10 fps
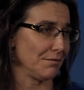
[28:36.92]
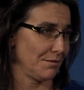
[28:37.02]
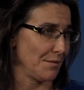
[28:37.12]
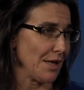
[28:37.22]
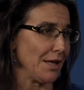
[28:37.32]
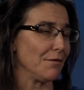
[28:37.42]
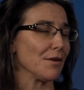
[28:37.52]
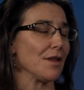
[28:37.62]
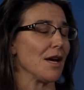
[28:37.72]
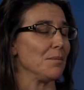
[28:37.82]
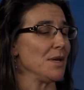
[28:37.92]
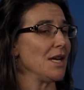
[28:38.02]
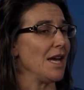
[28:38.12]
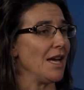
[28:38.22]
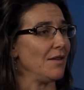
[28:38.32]
money for them,
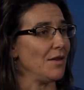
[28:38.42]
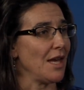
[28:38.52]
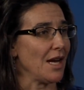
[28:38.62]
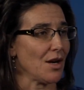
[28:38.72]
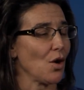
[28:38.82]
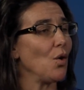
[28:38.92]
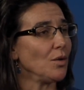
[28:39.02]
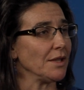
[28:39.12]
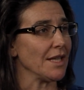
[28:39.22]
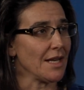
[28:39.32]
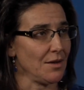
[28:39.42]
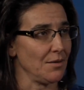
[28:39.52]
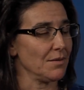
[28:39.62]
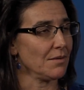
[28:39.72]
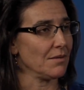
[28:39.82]
and they are holding out
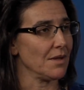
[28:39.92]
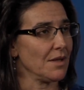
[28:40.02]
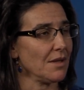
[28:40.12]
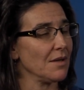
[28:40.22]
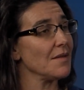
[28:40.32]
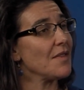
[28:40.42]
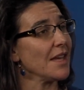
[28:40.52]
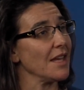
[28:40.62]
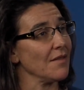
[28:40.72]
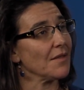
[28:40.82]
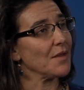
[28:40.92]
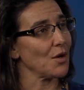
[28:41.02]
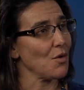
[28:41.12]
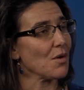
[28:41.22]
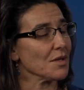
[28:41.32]
thinking that the
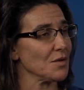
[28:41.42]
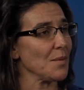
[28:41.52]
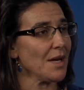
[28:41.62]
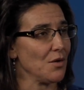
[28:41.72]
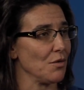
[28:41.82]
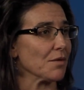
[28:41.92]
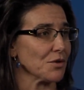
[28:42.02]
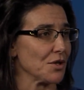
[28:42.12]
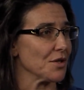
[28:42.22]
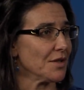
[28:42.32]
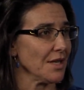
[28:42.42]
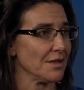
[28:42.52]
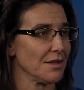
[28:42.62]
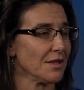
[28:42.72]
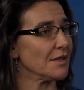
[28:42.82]
courts might overturn
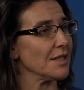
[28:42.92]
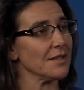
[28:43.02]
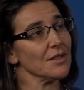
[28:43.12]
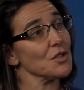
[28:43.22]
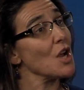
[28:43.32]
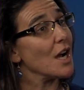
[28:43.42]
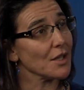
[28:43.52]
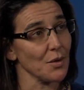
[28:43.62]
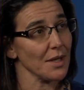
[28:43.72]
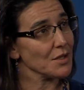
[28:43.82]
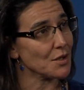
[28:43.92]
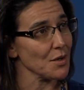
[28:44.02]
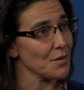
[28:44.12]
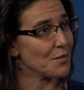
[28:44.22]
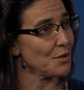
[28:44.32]
this and that this is not going to go
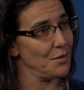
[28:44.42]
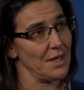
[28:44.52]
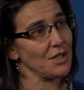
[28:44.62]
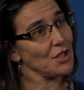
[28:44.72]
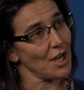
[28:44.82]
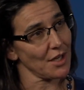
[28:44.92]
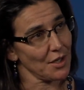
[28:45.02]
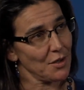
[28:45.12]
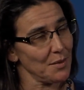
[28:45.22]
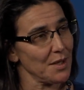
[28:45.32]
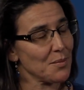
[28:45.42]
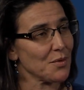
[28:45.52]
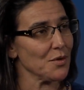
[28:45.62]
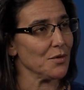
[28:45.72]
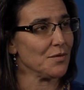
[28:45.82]
through and it's not going to be
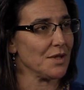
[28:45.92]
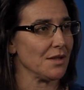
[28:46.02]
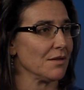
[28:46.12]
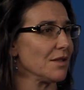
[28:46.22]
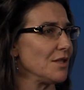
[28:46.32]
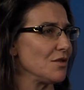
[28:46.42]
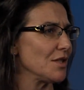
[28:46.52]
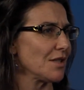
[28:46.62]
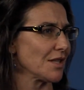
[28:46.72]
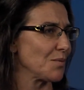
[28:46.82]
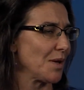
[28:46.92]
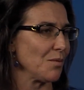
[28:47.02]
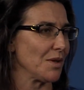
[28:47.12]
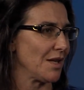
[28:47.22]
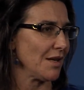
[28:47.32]
approved. And can you just explain
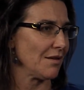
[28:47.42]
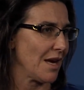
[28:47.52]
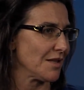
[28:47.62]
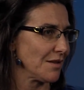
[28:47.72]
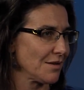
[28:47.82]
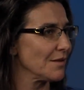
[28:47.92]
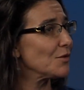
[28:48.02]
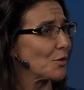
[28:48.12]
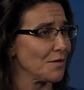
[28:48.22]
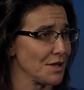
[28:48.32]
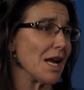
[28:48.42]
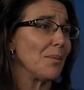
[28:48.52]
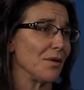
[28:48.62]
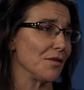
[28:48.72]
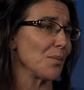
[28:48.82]
what that last sort of step
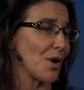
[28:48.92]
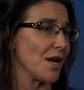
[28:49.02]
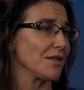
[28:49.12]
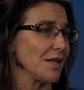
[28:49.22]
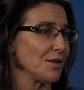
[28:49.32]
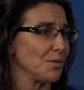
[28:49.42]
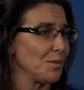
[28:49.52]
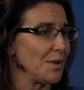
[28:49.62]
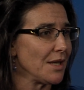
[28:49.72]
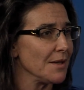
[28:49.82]
of the process would be?